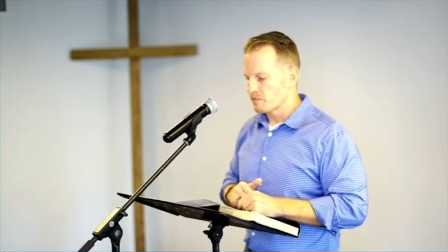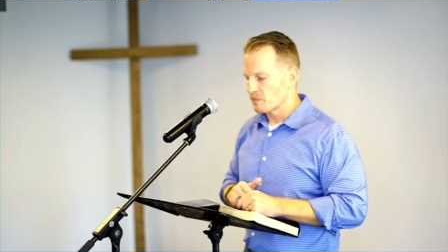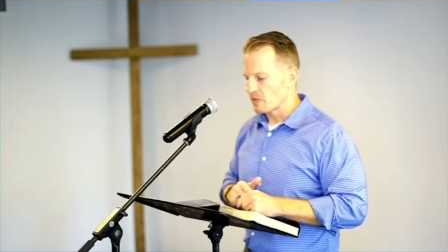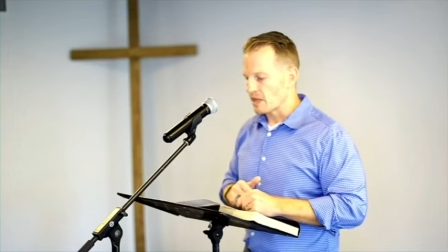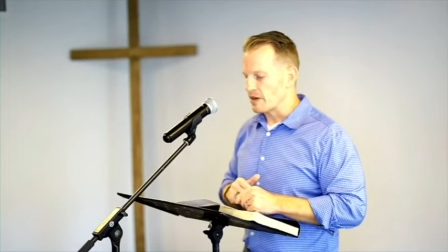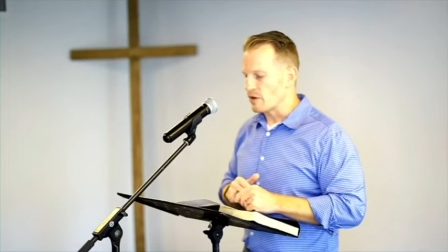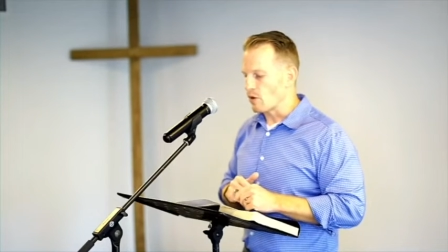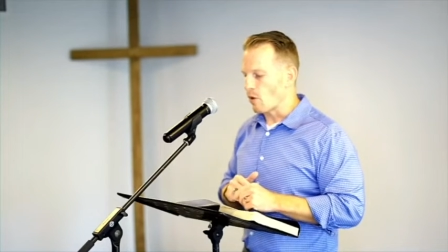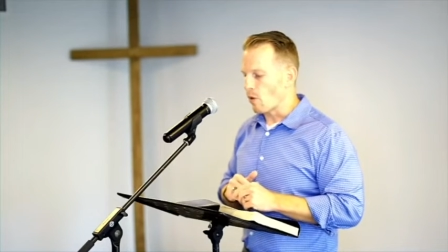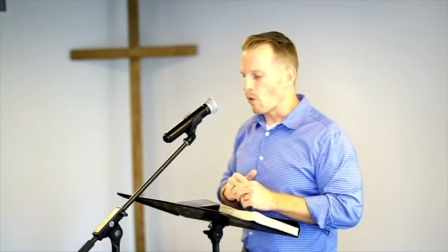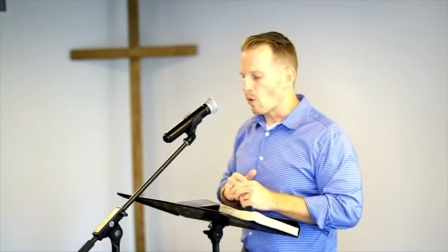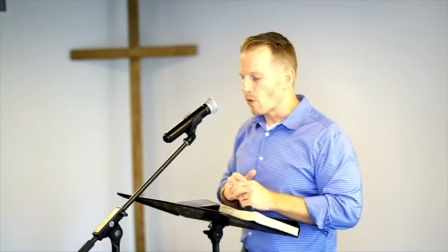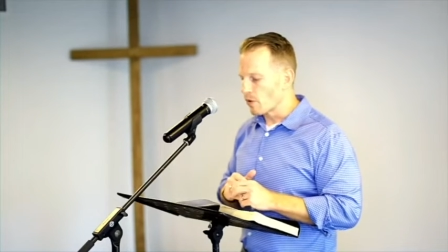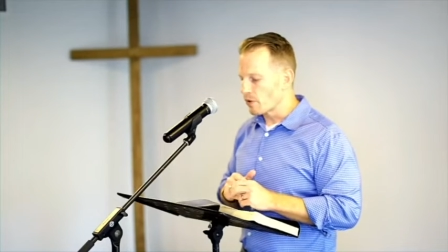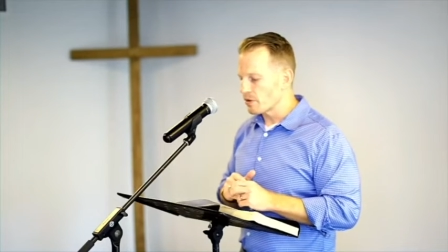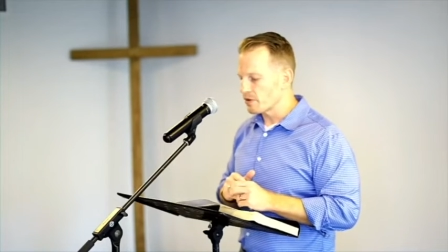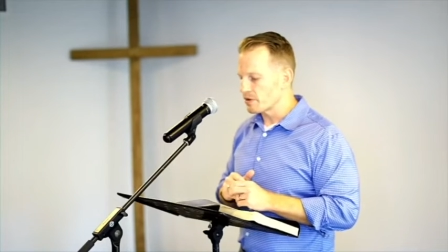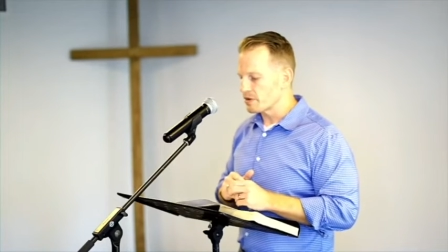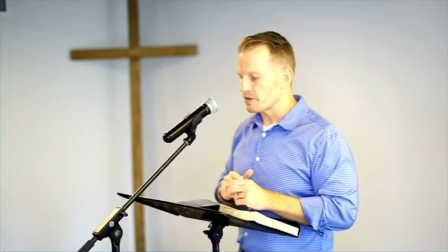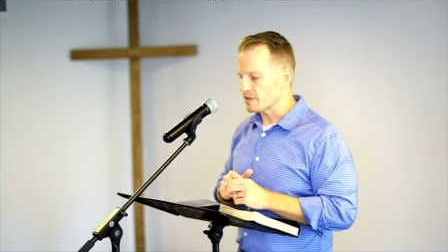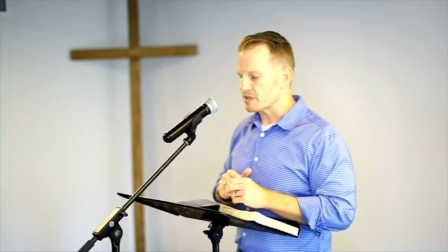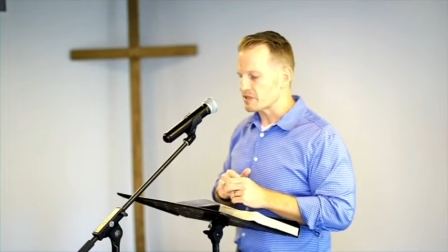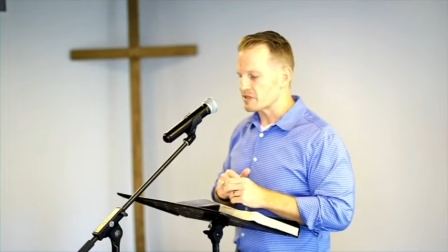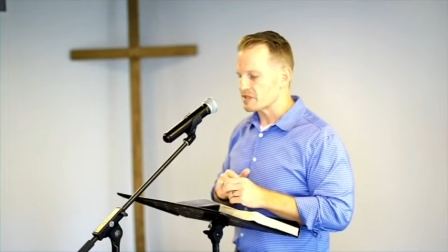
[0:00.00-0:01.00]
in order
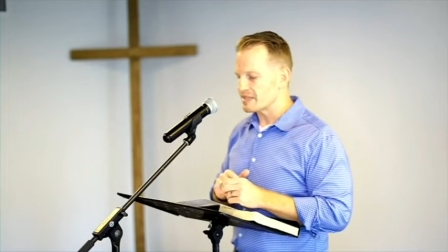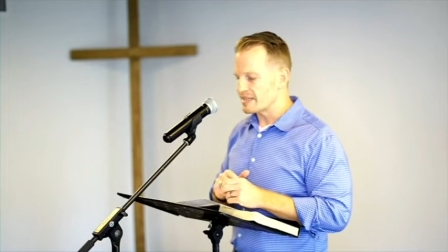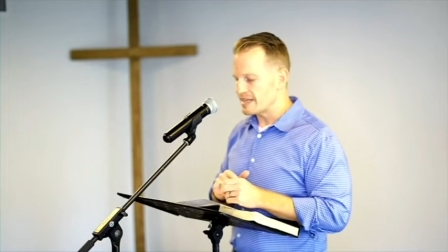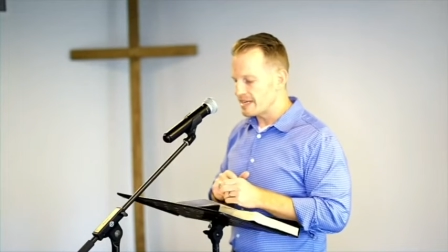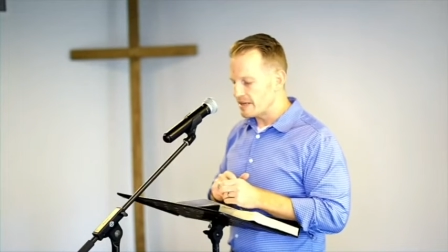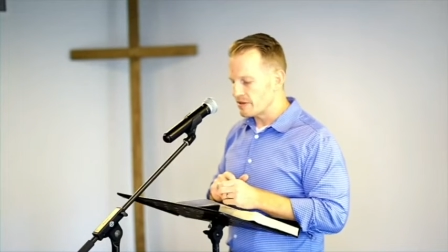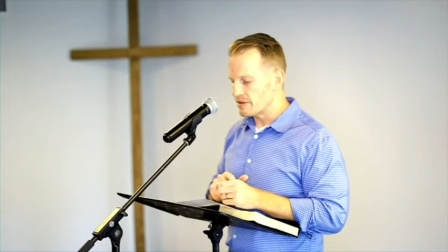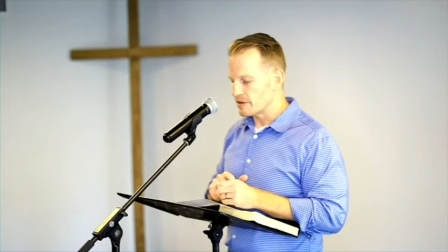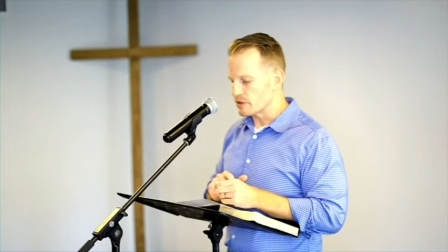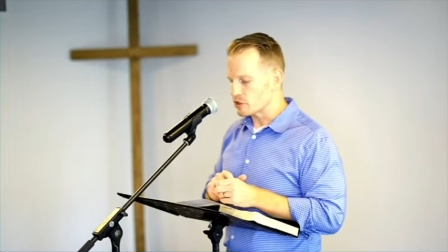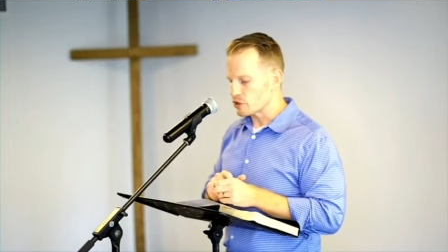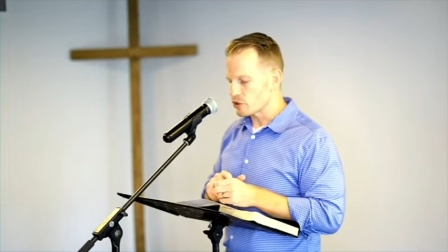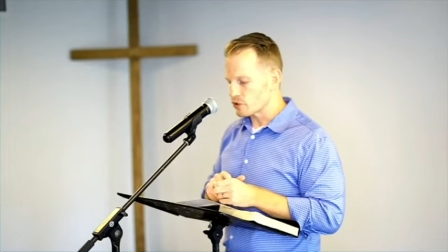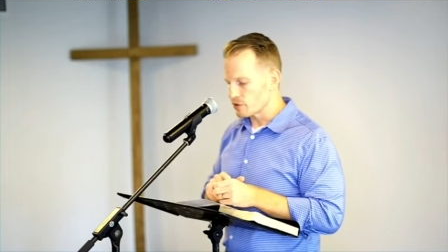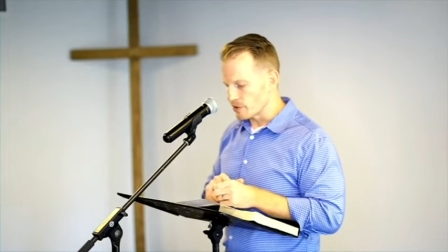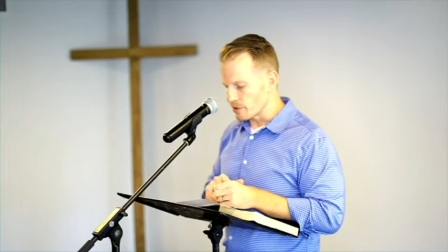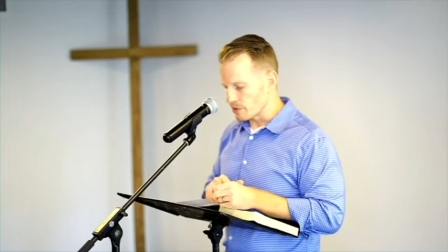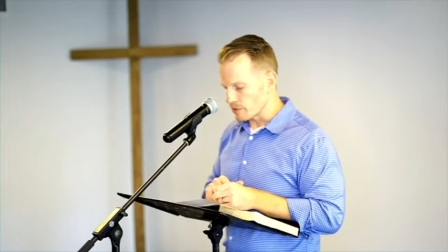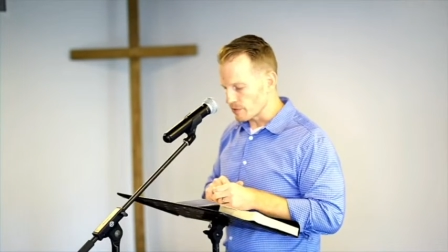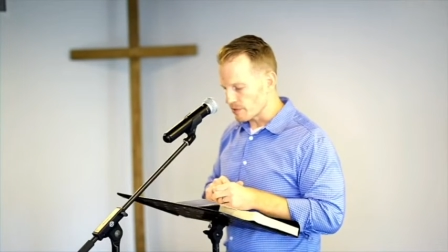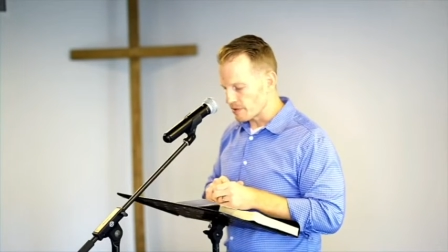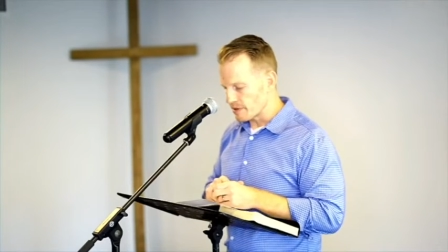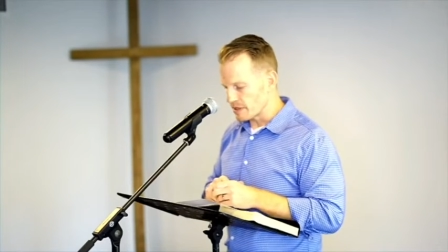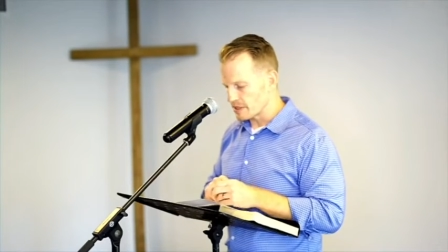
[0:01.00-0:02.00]
to see the
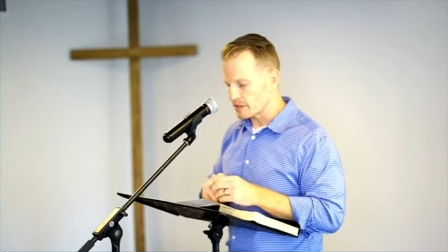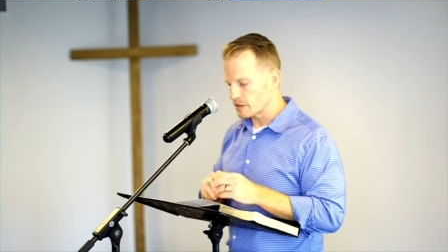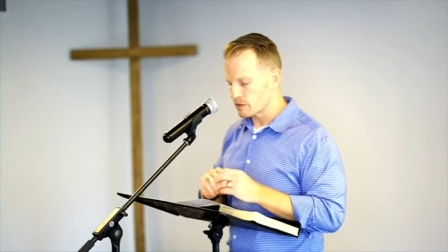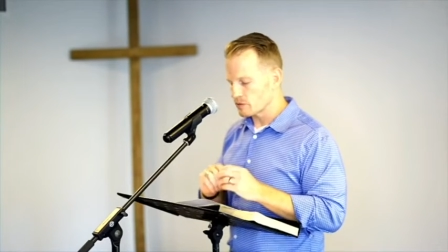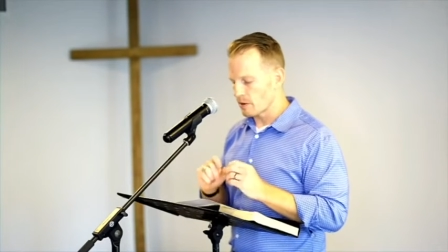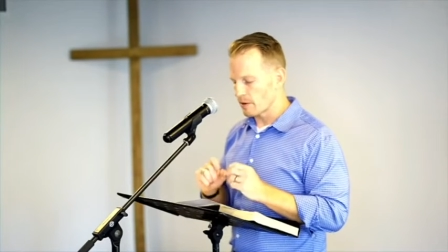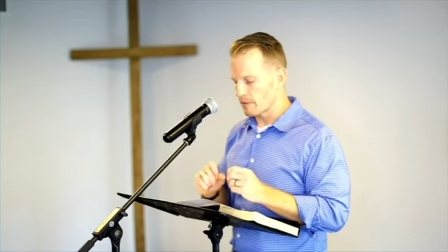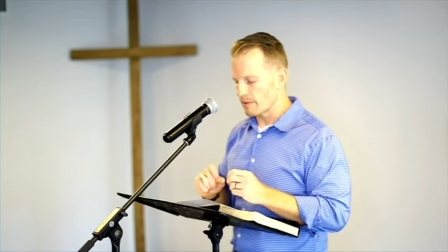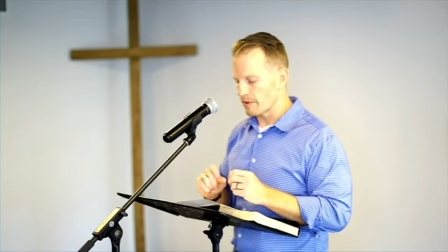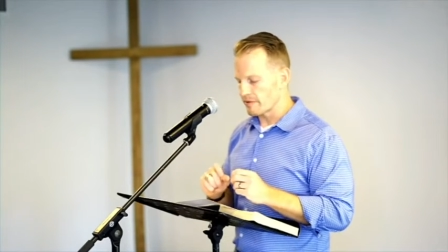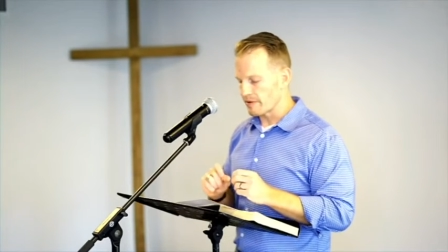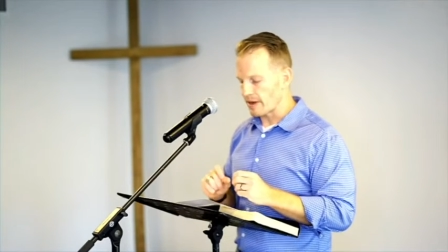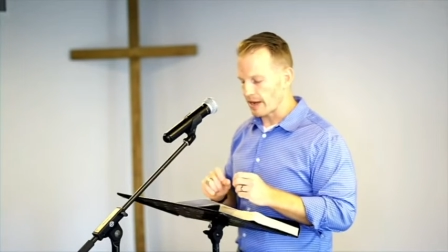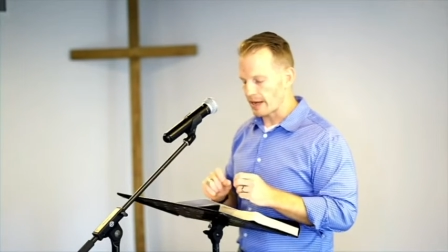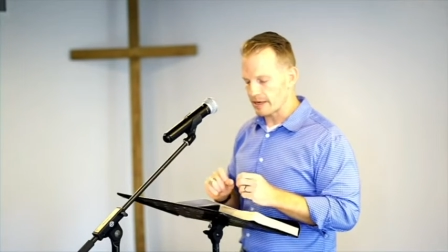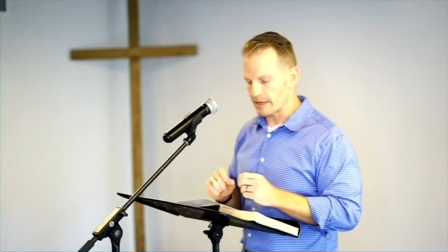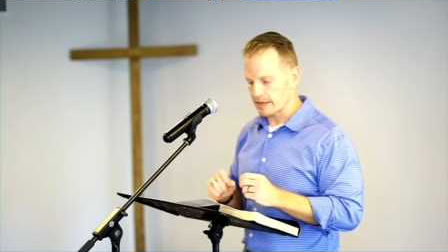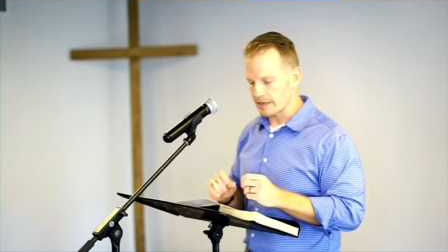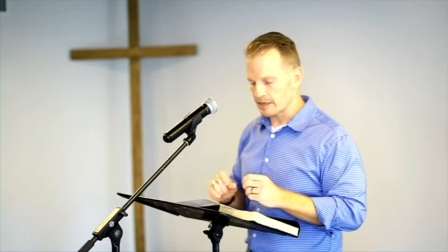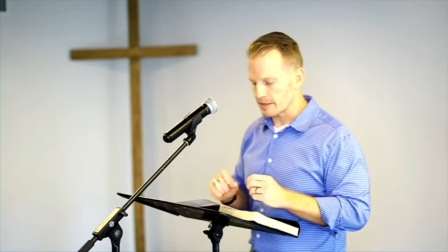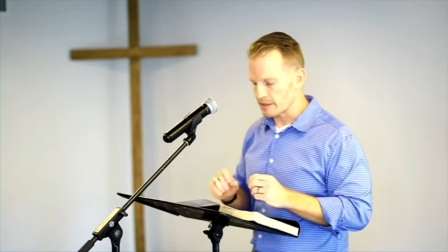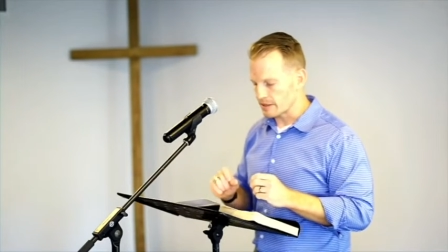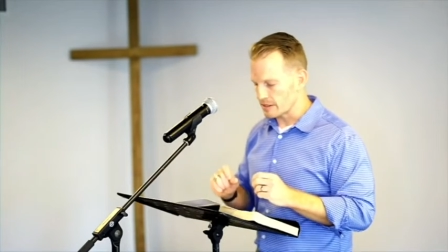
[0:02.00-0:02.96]
truth, this is where we've got to,